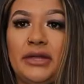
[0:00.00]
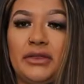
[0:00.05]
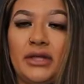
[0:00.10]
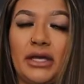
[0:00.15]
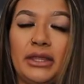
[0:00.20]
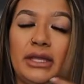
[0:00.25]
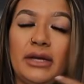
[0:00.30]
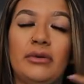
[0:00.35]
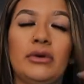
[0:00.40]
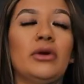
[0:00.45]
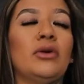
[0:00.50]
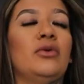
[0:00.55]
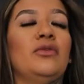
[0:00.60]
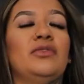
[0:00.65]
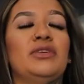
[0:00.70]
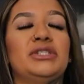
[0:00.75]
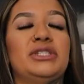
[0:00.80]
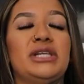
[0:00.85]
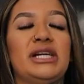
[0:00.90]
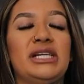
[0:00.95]
thought they were
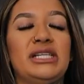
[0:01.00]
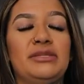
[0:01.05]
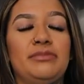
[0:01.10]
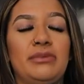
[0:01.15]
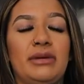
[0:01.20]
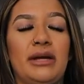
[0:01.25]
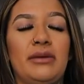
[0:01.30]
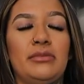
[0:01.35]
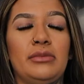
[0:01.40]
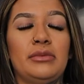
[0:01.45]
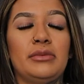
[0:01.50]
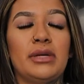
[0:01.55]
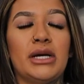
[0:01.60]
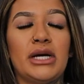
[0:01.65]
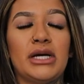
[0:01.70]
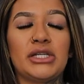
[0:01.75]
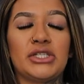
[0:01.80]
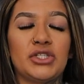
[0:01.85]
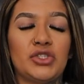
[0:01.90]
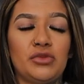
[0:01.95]
oversized, but I'm
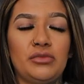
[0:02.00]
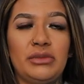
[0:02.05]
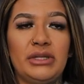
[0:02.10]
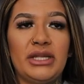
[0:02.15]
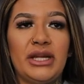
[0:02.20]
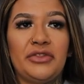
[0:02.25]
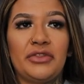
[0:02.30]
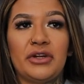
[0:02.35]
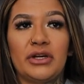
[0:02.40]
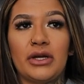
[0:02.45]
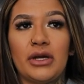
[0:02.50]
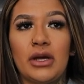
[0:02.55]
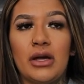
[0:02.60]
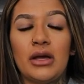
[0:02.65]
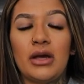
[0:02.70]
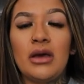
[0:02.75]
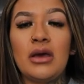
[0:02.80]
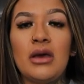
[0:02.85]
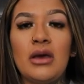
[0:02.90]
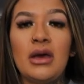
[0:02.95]
assuming that they're
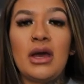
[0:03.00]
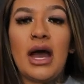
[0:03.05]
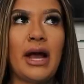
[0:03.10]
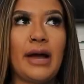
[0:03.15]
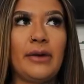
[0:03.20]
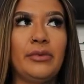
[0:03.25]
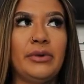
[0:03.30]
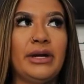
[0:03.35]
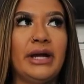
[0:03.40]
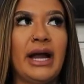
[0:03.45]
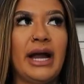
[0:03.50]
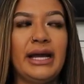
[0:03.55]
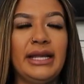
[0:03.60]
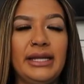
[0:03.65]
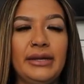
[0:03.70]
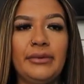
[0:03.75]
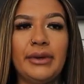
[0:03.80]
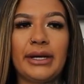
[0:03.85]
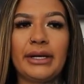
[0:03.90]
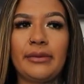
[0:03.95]
not. I would
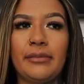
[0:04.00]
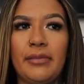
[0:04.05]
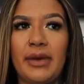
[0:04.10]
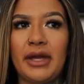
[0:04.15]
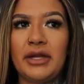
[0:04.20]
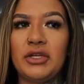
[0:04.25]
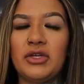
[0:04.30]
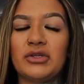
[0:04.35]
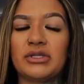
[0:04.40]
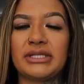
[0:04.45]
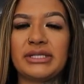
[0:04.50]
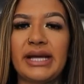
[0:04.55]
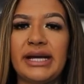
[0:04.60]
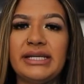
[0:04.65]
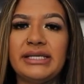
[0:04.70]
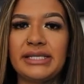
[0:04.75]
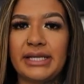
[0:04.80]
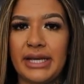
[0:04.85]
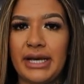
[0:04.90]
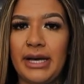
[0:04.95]
highly recommend you
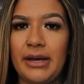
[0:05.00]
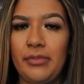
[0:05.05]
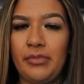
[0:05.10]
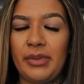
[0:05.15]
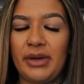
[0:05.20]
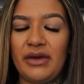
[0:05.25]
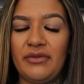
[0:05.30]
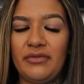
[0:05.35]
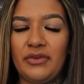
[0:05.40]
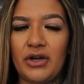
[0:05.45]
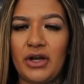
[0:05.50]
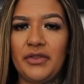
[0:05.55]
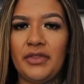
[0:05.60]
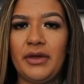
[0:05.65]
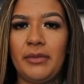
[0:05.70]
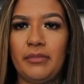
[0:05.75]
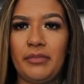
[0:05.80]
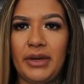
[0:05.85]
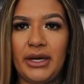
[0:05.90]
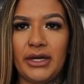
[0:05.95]
size up if you're on
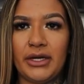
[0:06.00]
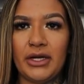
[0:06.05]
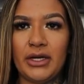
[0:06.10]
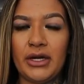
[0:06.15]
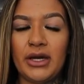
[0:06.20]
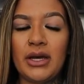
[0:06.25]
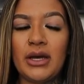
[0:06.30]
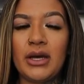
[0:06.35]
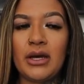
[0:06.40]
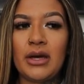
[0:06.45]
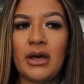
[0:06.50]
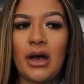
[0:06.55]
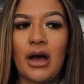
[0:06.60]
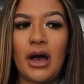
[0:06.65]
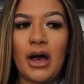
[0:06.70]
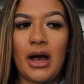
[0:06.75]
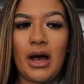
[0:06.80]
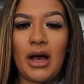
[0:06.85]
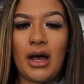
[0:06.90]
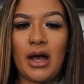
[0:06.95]
the bigger
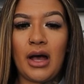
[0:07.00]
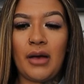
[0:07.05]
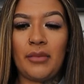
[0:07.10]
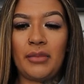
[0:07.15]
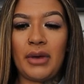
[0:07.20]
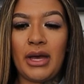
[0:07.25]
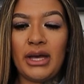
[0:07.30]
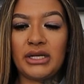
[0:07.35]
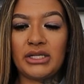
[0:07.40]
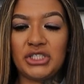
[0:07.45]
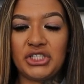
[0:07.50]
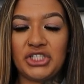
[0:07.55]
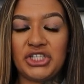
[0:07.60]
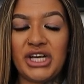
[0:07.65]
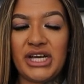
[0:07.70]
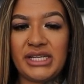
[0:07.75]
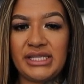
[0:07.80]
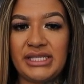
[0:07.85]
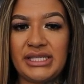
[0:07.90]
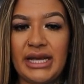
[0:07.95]
um,
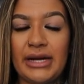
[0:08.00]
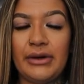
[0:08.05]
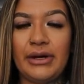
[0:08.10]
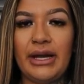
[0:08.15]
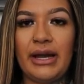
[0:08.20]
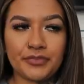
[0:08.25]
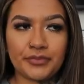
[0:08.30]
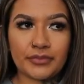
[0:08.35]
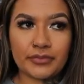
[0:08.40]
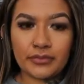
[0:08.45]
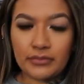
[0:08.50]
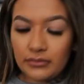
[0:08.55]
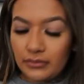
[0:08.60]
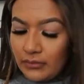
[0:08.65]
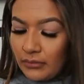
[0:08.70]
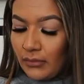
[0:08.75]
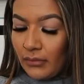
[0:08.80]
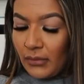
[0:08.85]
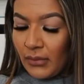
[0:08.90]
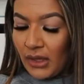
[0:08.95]
chest area.
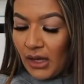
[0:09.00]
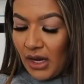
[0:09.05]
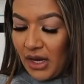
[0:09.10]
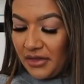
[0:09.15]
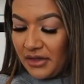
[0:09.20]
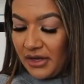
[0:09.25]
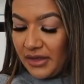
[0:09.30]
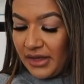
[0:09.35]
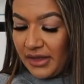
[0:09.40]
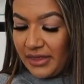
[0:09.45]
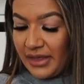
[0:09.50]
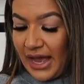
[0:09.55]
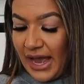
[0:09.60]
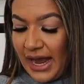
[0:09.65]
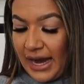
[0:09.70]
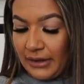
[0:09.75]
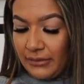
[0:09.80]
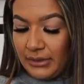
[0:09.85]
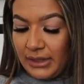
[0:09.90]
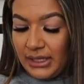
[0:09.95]
Other than
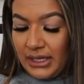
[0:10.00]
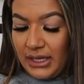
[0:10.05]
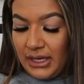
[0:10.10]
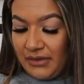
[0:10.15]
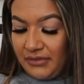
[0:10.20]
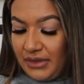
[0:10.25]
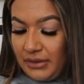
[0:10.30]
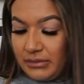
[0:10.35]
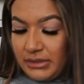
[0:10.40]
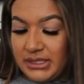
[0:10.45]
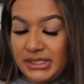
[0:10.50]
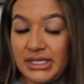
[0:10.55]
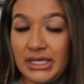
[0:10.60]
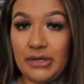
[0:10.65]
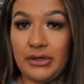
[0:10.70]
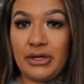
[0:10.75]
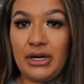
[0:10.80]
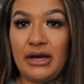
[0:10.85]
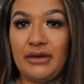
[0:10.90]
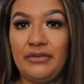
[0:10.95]
that, I really love the
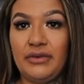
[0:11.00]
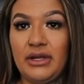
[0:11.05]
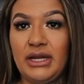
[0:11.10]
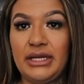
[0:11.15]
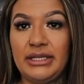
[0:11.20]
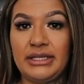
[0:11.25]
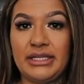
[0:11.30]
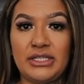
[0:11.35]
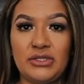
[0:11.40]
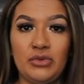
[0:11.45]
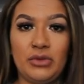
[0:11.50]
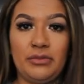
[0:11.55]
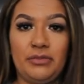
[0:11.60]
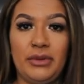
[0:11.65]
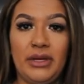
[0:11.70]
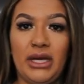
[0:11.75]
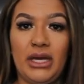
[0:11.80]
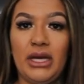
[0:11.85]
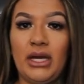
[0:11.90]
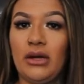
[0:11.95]
material. I feel like these would
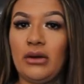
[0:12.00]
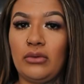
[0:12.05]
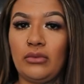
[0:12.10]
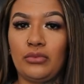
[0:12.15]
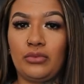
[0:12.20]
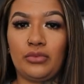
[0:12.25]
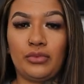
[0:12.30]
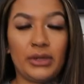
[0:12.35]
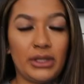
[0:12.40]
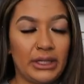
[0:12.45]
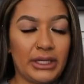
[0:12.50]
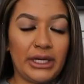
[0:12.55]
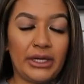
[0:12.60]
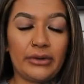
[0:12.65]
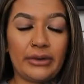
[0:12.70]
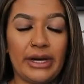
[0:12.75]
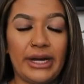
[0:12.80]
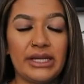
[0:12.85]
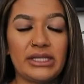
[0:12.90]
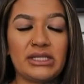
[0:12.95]
be really
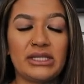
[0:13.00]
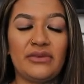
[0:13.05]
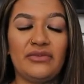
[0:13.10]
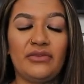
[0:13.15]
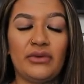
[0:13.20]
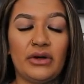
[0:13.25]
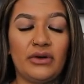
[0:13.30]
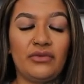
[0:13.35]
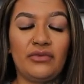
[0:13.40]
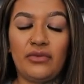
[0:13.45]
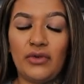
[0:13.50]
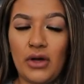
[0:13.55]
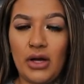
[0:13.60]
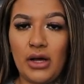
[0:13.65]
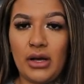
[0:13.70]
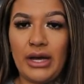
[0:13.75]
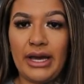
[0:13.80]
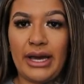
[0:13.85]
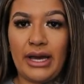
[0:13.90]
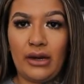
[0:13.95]
great for
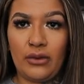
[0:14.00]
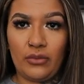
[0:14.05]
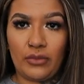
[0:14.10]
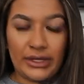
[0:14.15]
fall and